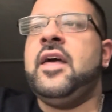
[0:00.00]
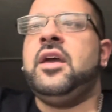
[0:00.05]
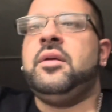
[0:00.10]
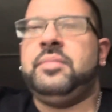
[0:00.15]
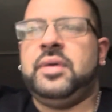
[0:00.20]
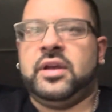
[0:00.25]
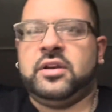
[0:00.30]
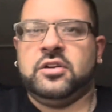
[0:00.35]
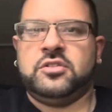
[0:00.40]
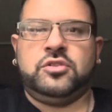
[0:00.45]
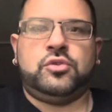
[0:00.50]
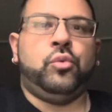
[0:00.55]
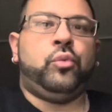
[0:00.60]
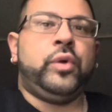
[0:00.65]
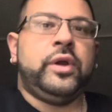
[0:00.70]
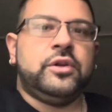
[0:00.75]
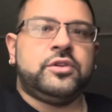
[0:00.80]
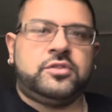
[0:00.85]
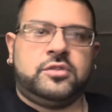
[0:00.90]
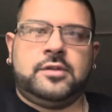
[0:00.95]
because the
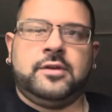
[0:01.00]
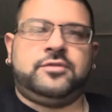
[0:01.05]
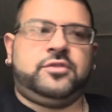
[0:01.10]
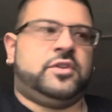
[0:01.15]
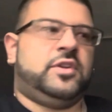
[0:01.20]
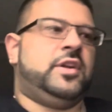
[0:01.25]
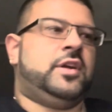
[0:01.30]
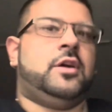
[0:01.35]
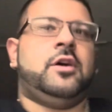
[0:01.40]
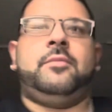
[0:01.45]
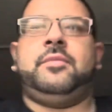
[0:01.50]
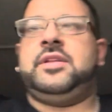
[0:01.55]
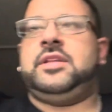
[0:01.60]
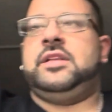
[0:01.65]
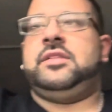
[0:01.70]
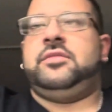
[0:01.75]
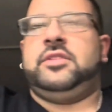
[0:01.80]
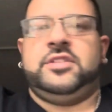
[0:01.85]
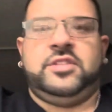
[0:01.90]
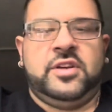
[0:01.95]
real stuff's going to come in
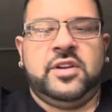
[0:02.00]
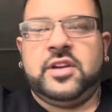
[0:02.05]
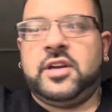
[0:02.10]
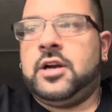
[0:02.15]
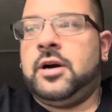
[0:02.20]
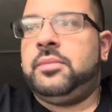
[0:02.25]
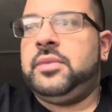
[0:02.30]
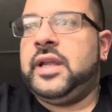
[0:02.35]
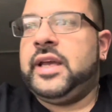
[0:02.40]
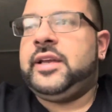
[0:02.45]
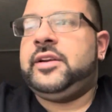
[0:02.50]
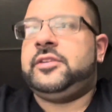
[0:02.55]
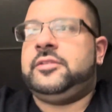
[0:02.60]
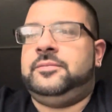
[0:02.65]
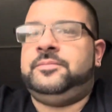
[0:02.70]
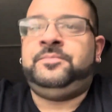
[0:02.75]
and is going to come later.